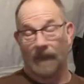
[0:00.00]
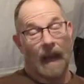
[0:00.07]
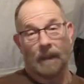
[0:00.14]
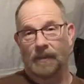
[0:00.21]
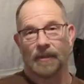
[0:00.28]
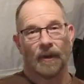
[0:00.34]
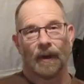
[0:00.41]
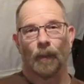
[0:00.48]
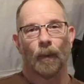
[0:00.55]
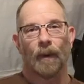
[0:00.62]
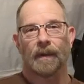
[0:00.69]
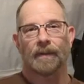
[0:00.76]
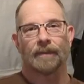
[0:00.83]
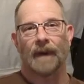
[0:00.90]
I'm sure it
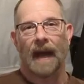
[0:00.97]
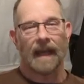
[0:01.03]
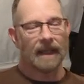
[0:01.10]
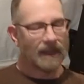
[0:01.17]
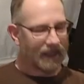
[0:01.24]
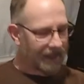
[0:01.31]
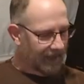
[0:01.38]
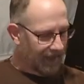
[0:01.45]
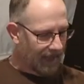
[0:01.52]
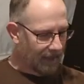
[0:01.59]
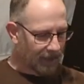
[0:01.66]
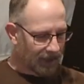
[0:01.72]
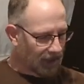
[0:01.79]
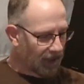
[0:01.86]
works fine,
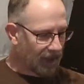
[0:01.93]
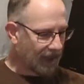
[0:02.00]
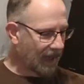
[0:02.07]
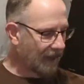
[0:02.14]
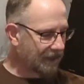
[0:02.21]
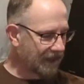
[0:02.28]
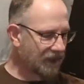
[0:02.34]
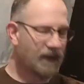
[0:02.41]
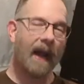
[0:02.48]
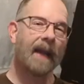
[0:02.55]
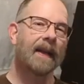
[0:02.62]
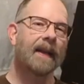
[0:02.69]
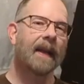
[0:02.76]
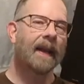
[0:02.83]
and I'm going to hook it up and
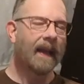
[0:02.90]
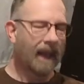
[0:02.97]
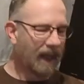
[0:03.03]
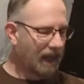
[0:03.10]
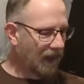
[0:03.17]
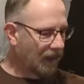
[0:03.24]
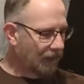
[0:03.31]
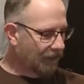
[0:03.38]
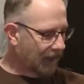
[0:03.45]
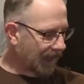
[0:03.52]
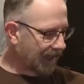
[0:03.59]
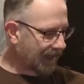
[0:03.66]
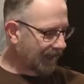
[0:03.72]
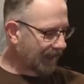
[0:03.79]
try it,
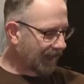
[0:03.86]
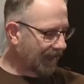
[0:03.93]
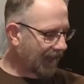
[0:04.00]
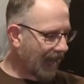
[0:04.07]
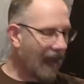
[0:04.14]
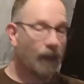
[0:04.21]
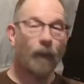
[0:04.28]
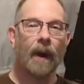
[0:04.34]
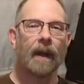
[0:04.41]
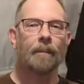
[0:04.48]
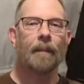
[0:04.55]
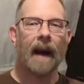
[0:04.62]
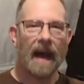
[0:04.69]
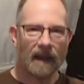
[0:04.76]
but I want
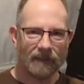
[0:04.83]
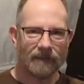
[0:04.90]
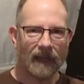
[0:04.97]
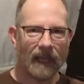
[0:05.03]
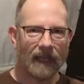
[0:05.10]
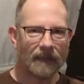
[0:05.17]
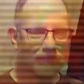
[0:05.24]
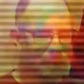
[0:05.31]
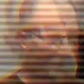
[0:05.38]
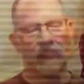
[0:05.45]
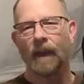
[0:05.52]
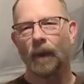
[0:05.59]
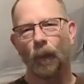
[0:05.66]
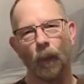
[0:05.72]
to modify it.
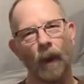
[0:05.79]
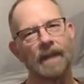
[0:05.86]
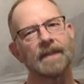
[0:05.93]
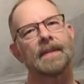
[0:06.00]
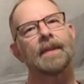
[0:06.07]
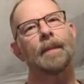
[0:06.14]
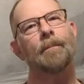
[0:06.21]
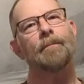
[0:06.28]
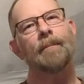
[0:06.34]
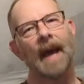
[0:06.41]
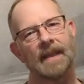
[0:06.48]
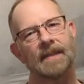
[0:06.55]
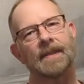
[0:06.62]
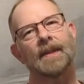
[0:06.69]
What's the
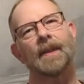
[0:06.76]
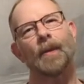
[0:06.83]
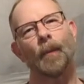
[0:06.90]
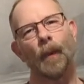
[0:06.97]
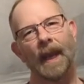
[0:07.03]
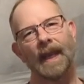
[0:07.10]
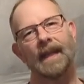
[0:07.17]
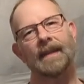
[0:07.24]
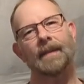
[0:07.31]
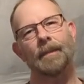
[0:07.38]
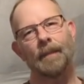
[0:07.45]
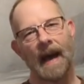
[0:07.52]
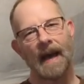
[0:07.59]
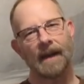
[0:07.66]
best way
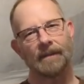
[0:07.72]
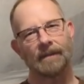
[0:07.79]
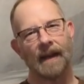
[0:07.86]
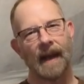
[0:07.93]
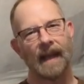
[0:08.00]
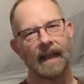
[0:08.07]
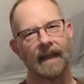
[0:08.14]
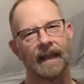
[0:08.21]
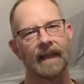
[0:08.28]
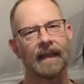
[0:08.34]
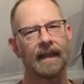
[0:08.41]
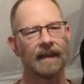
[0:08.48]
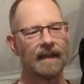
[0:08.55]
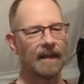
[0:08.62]
to modify
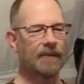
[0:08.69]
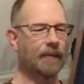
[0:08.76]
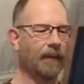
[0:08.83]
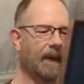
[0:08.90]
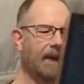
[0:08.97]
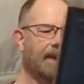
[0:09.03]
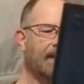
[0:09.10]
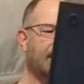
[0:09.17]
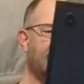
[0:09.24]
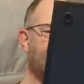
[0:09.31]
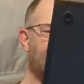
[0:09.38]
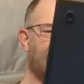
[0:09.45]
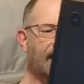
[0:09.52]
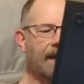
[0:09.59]
this
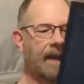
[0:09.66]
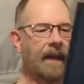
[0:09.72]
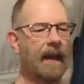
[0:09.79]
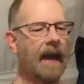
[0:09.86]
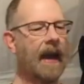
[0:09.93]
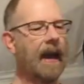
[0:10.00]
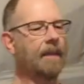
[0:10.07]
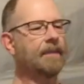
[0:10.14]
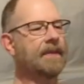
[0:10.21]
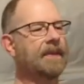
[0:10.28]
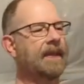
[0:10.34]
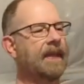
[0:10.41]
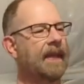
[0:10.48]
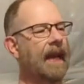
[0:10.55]
Realistic
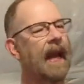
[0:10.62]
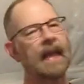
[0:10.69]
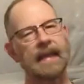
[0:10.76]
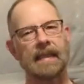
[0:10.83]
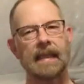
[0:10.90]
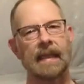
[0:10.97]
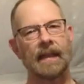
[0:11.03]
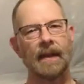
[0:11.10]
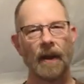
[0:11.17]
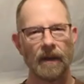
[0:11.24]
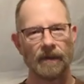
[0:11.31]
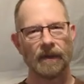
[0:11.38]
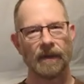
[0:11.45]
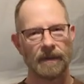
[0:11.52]

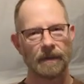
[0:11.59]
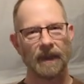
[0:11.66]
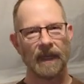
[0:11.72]
MC-1800